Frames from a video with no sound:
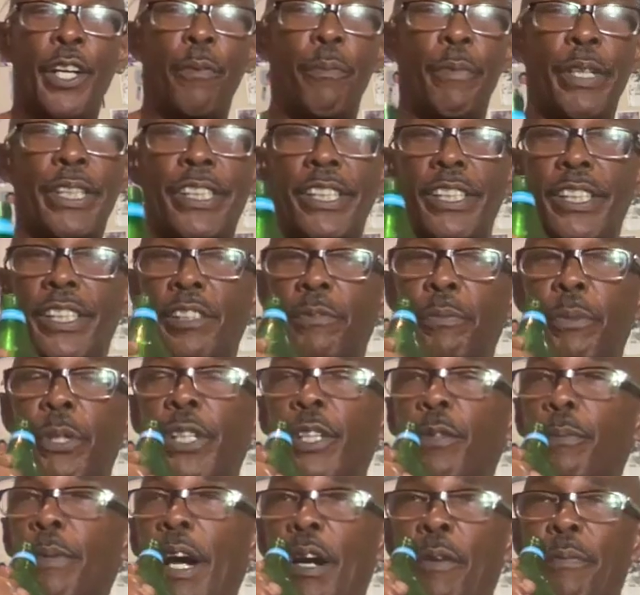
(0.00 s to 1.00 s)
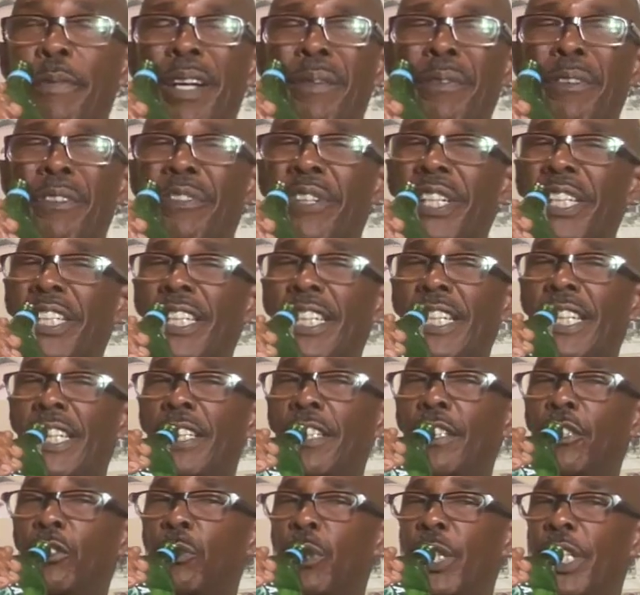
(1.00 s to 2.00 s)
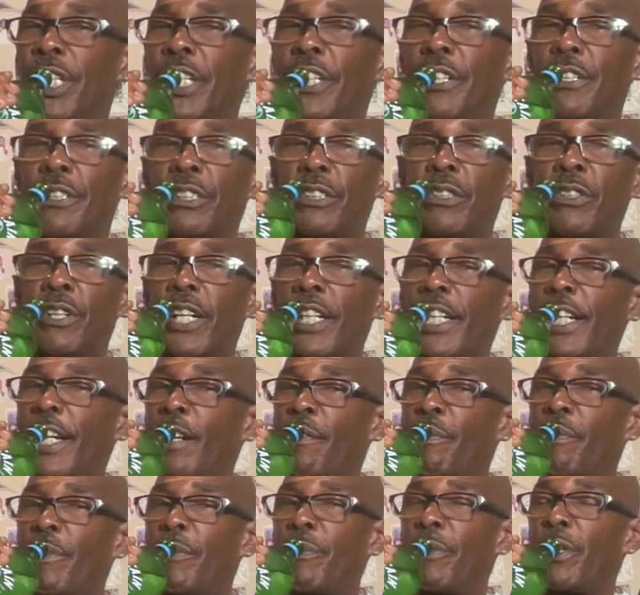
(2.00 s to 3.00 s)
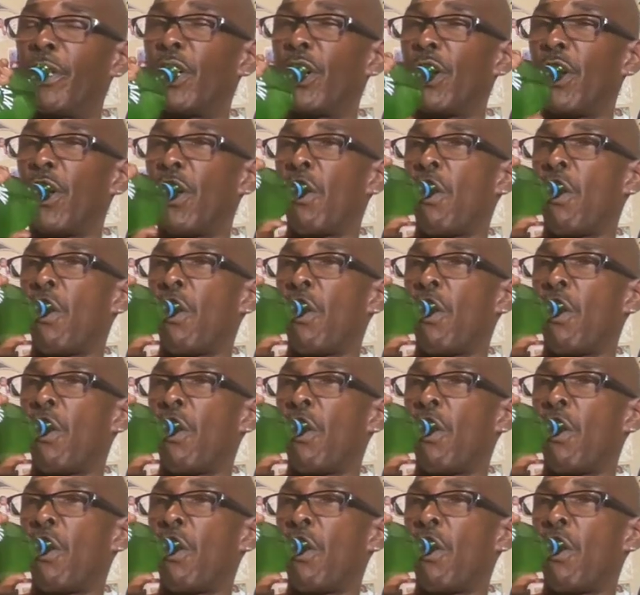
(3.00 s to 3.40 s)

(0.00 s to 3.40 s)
mentioned this book about maybe 15, 20 years ago. I can't remember.